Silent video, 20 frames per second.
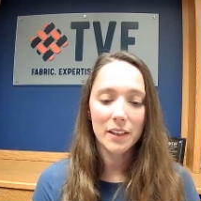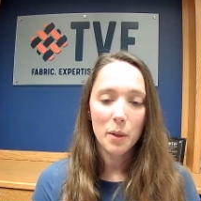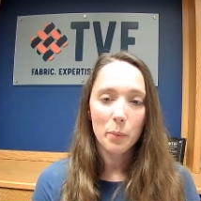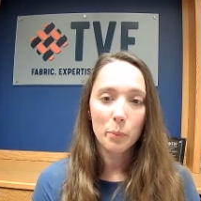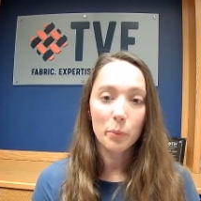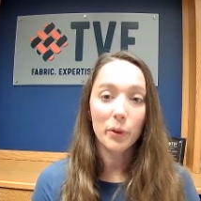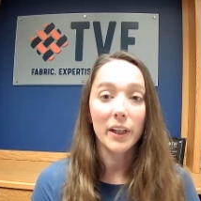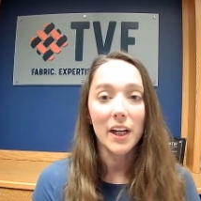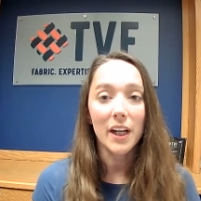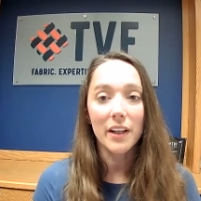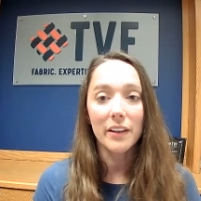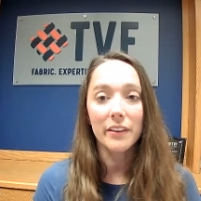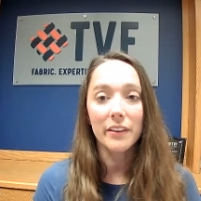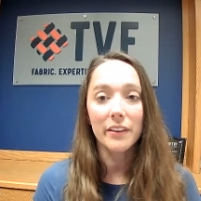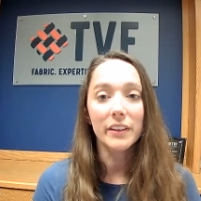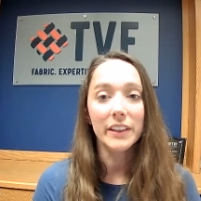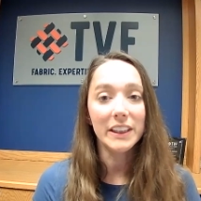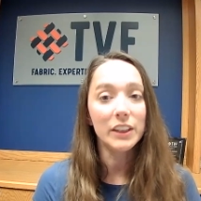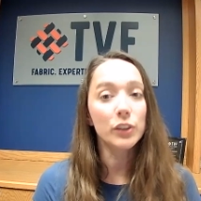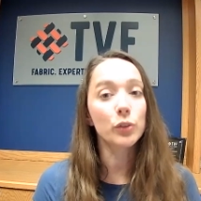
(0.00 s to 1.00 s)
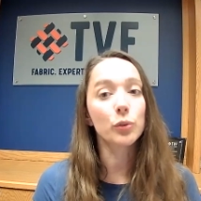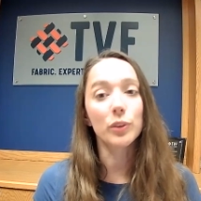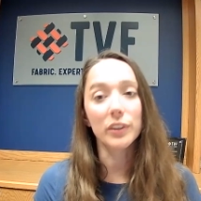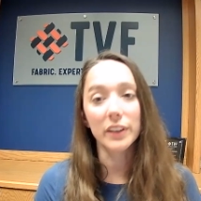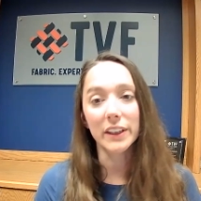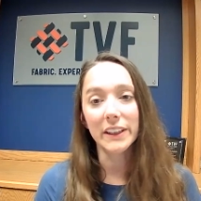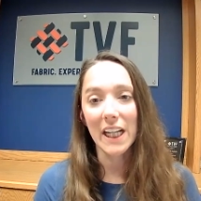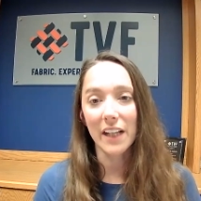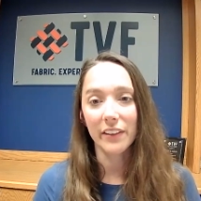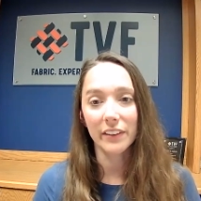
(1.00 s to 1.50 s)
bring on these
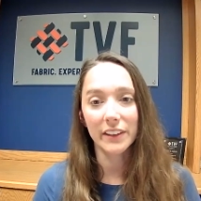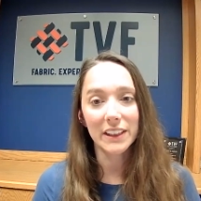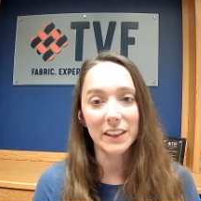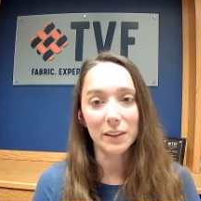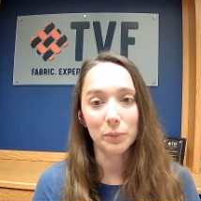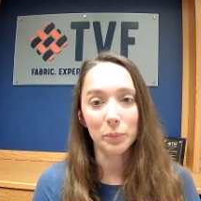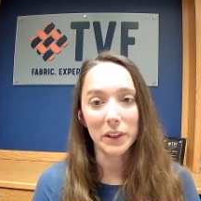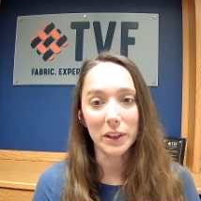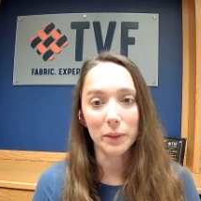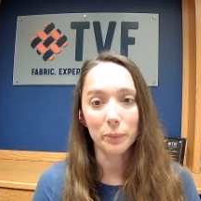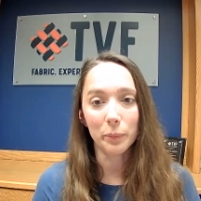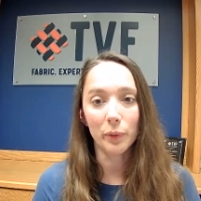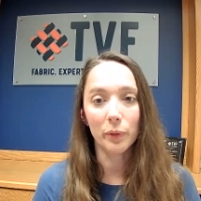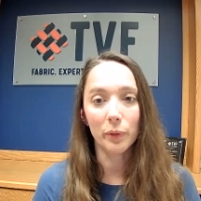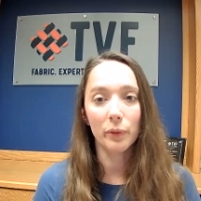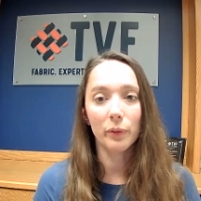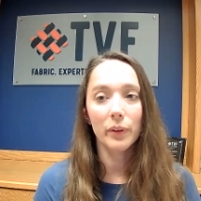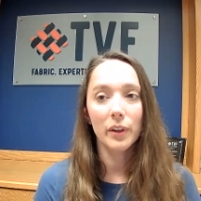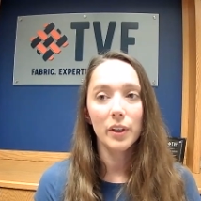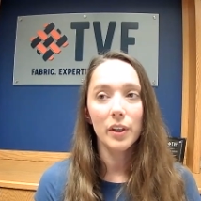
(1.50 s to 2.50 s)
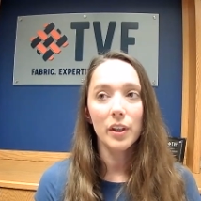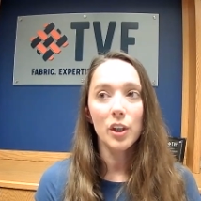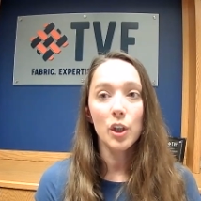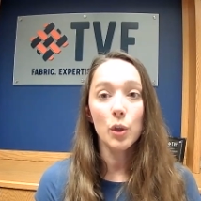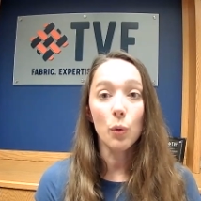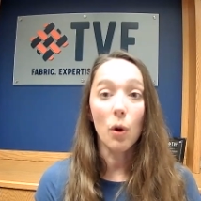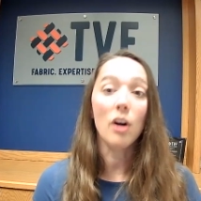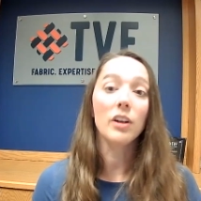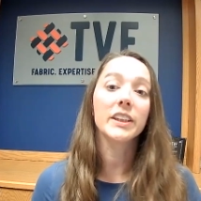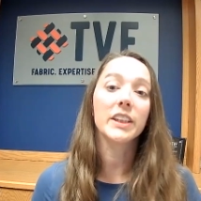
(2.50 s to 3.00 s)
really talented people
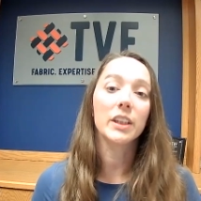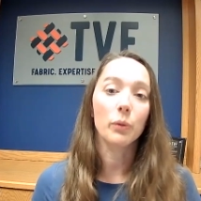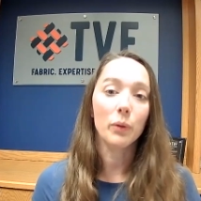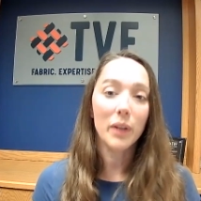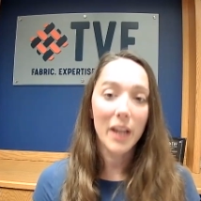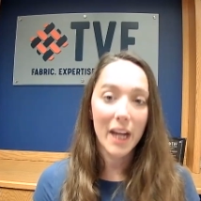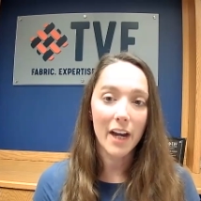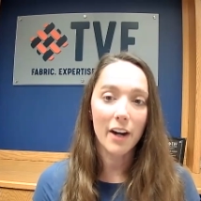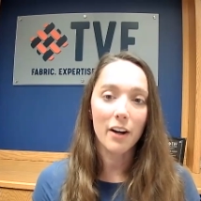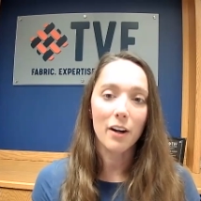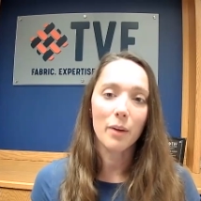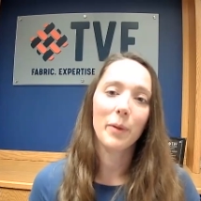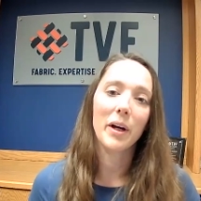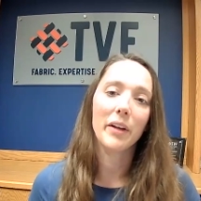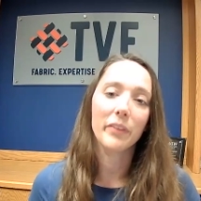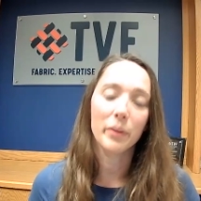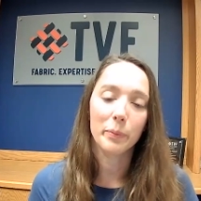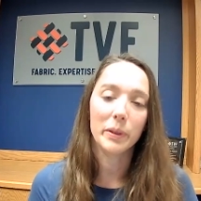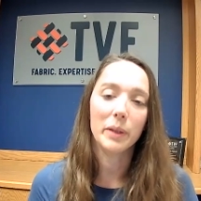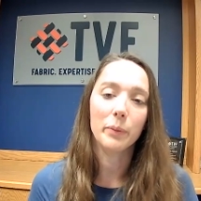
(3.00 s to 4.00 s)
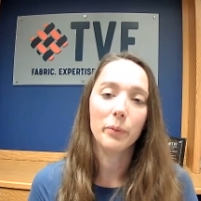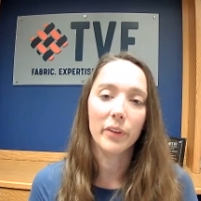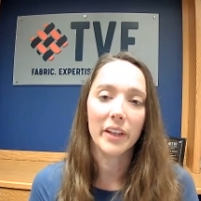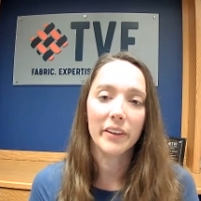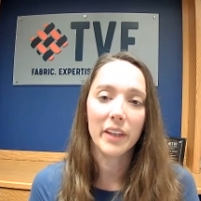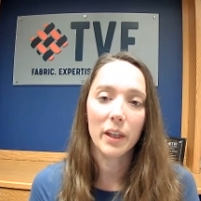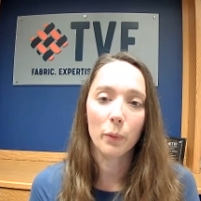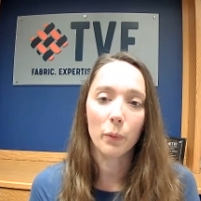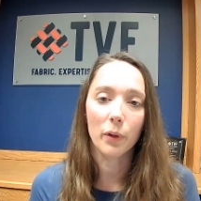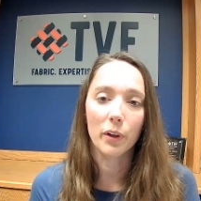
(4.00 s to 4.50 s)
who also care about the people that
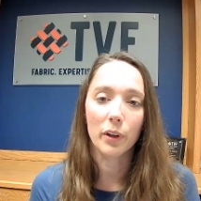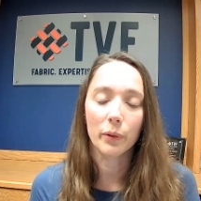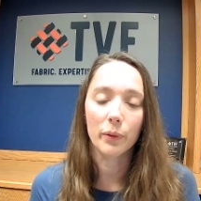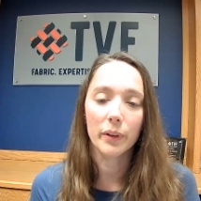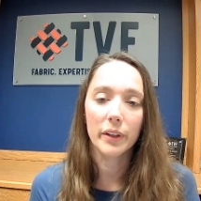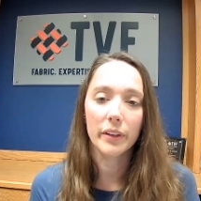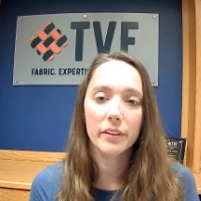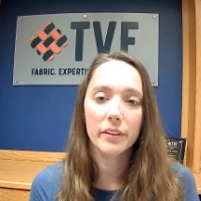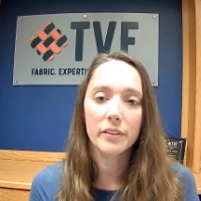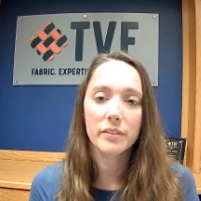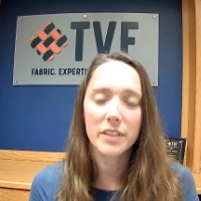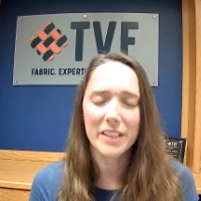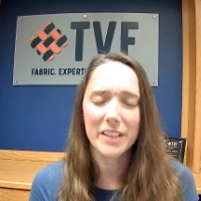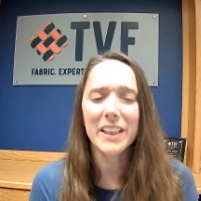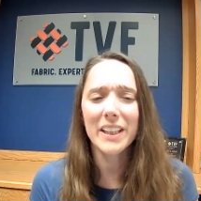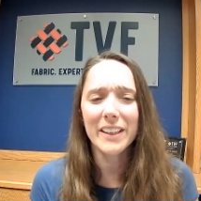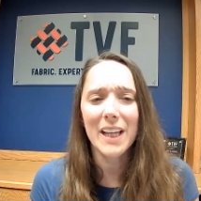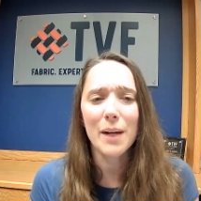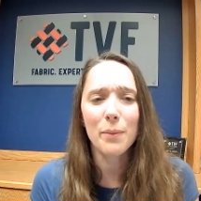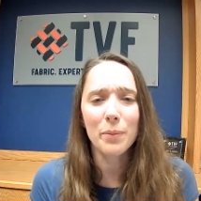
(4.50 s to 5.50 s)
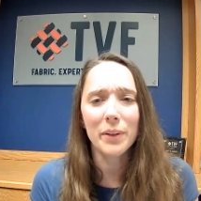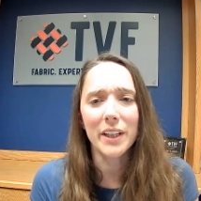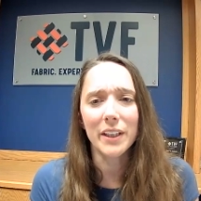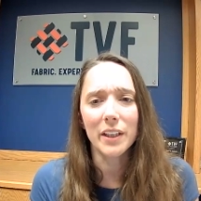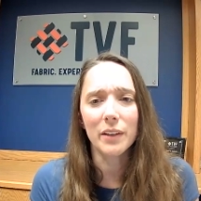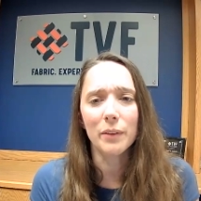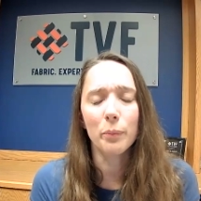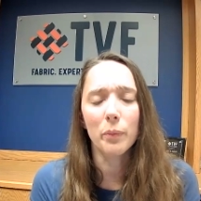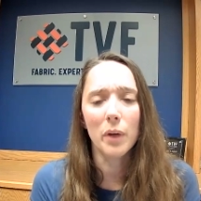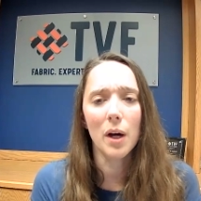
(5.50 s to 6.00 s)
they work with. I think that played
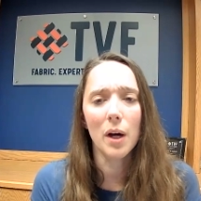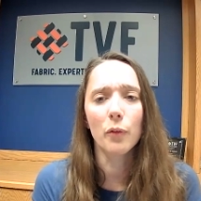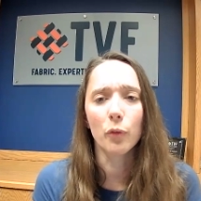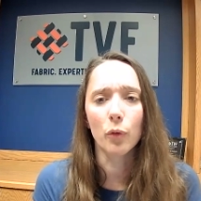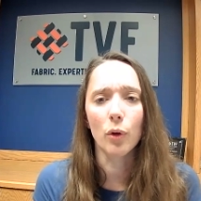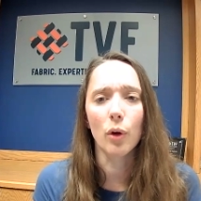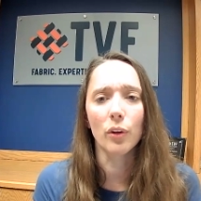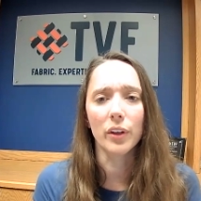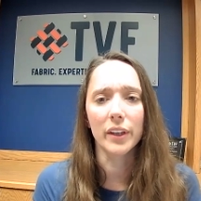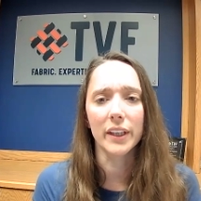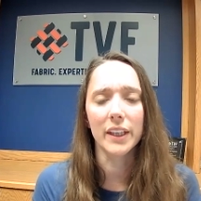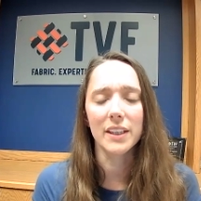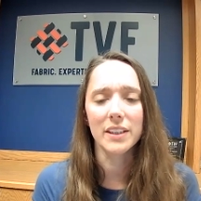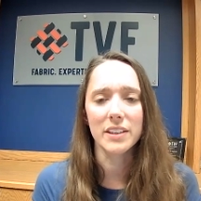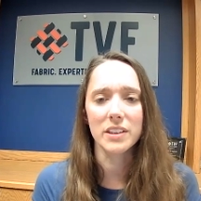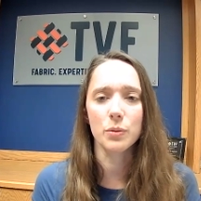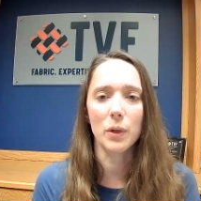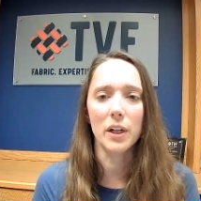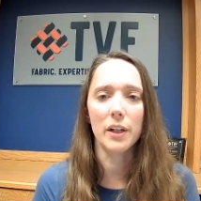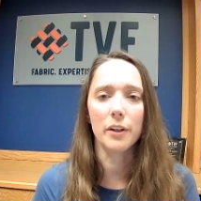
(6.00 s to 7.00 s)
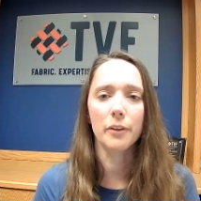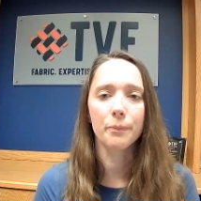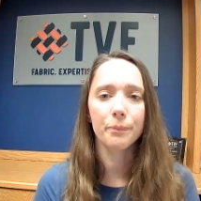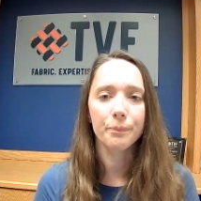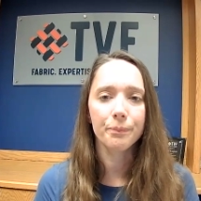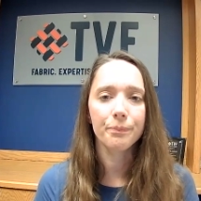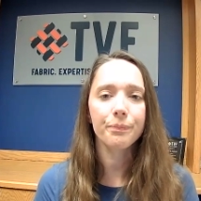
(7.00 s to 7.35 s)
a role in it as well.